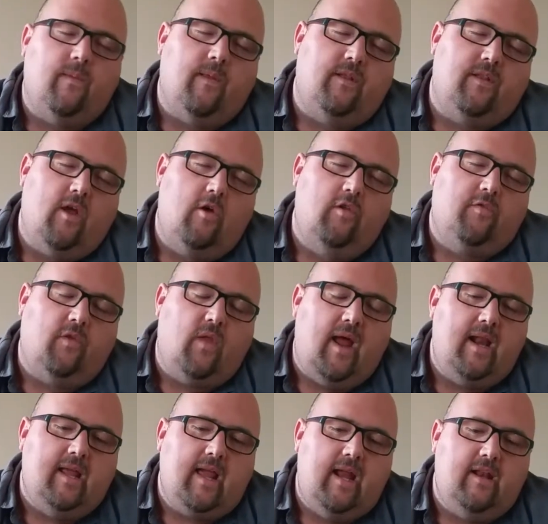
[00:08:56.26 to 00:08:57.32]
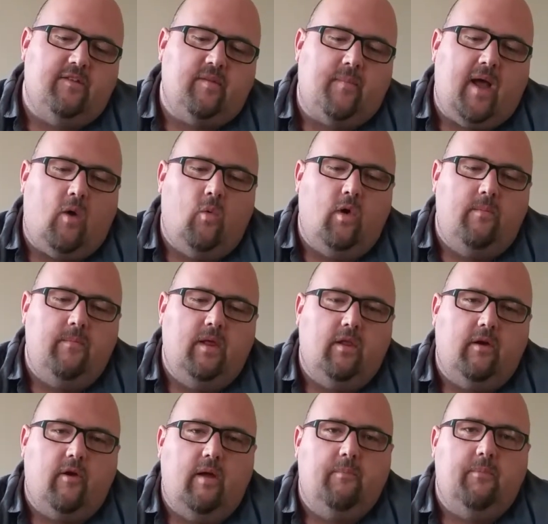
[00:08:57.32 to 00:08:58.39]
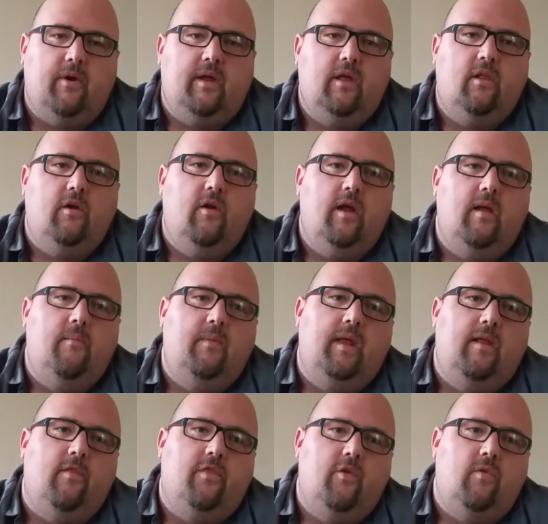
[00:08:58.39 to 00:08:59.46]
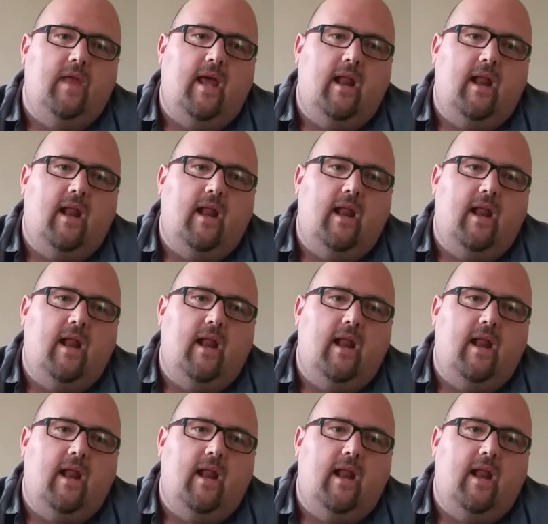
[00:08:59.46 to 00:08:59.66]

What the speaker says: dose for lidocaine is about 1 milligram per kilogram through that